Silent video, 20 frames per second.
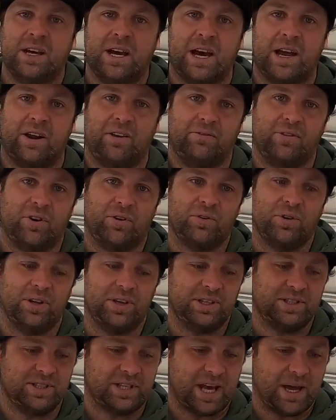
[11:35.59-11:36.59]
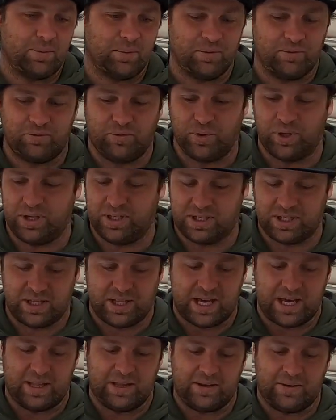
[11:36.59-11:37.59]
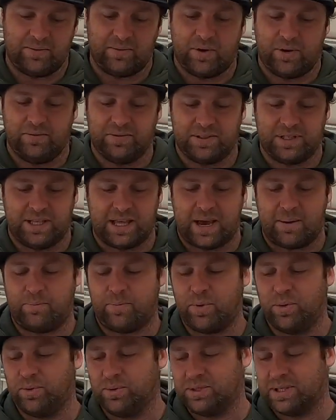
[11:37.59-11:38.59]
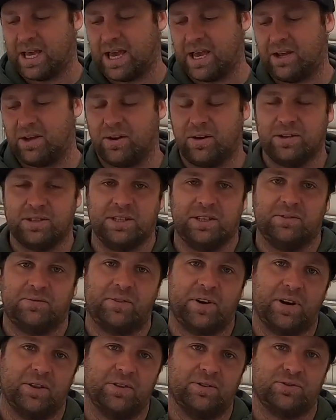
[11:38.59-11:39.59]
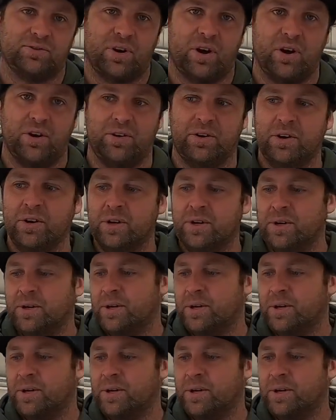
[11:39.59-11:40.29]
and I've got really stable footage, and then obviously that pulls out and goes in the front of the drone.